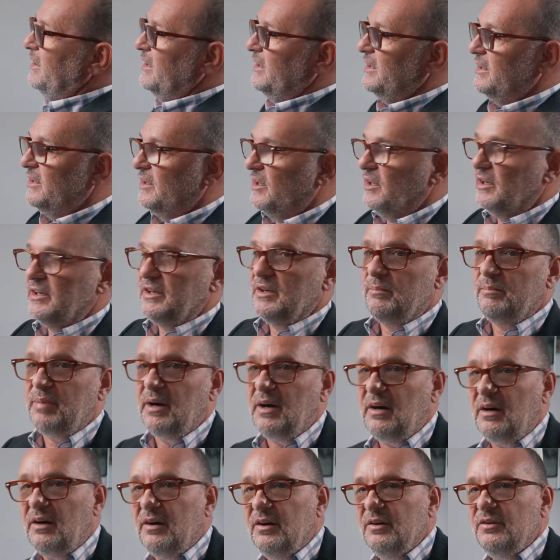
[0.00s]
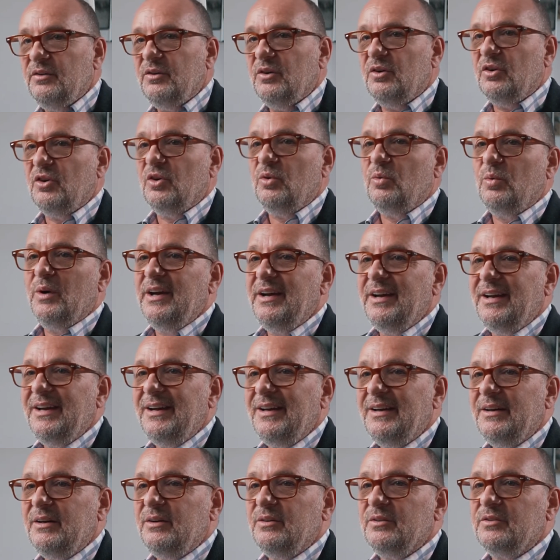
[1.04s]
in a barn or a
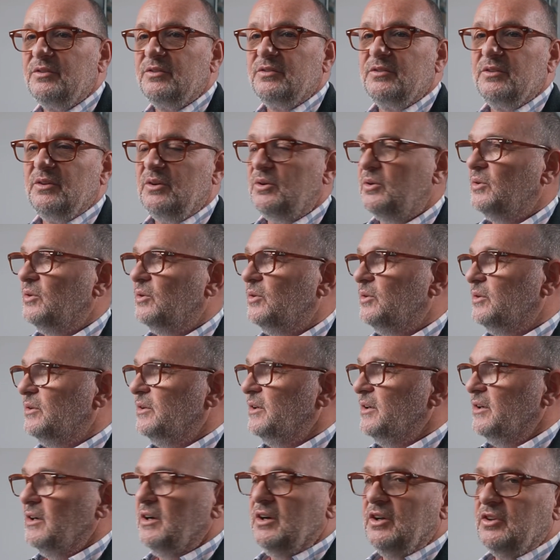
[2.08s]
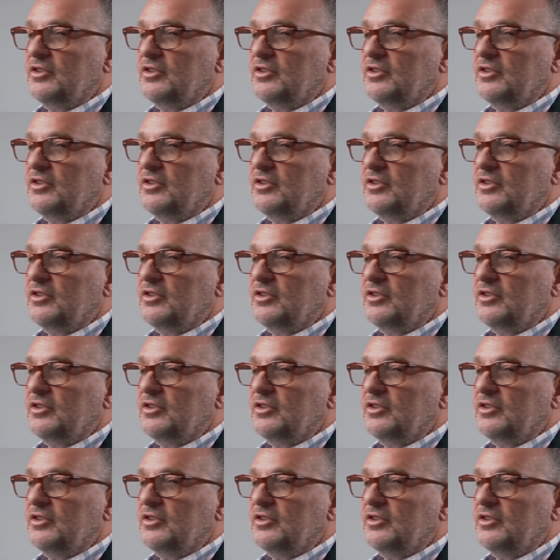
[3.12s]
warehouse or a